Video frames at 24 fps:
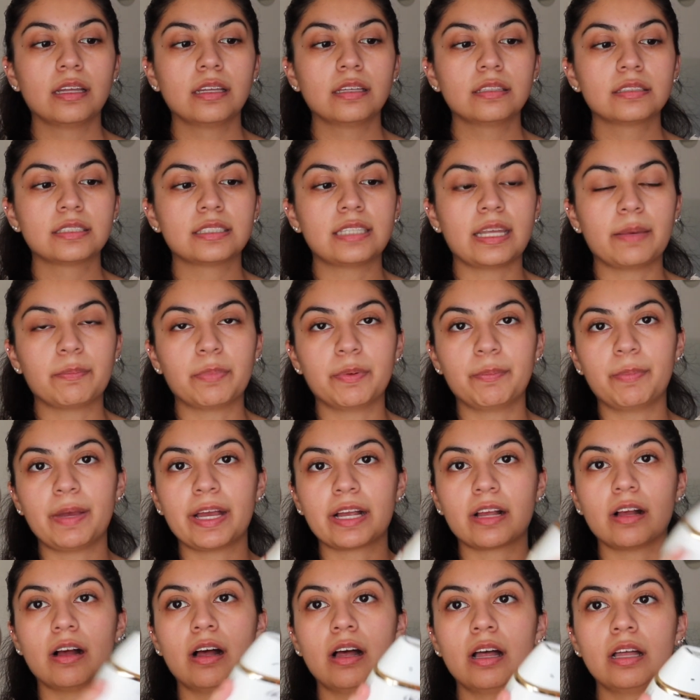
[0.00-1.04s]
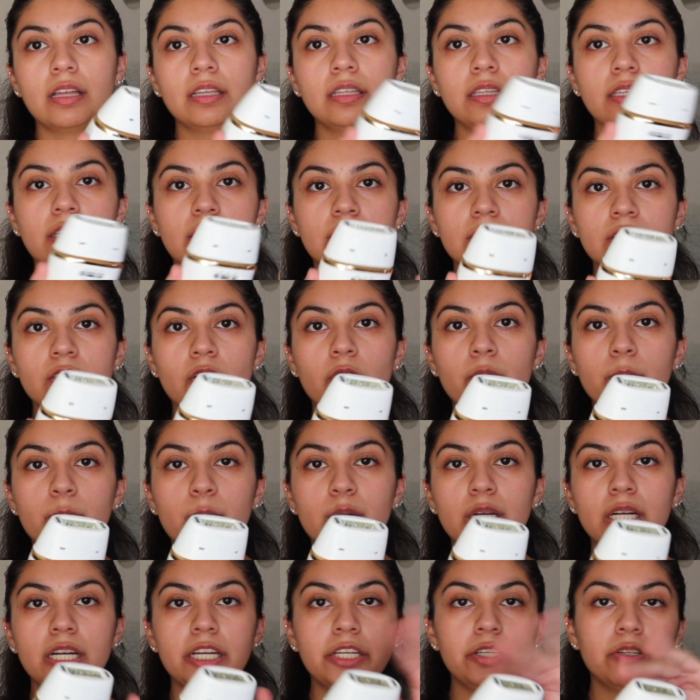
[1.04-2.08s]
Snap it back on. There's no
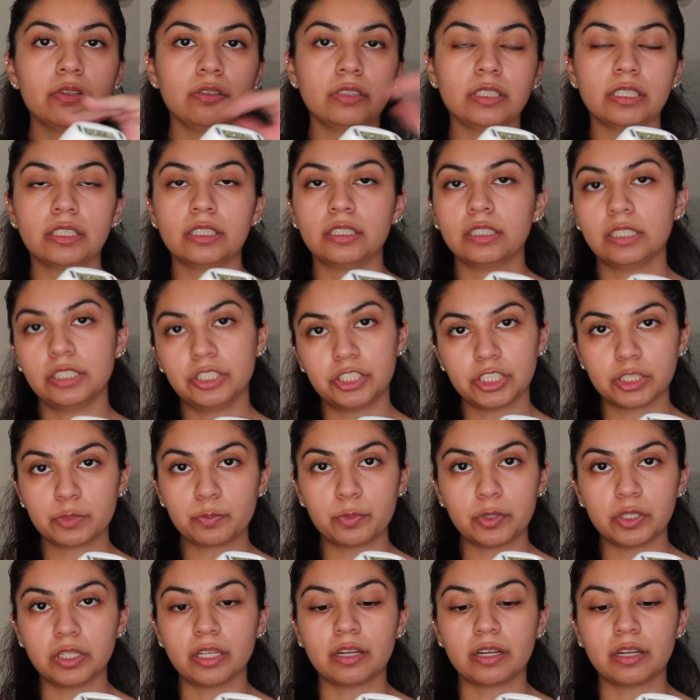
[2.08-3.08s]
button, you literally just pull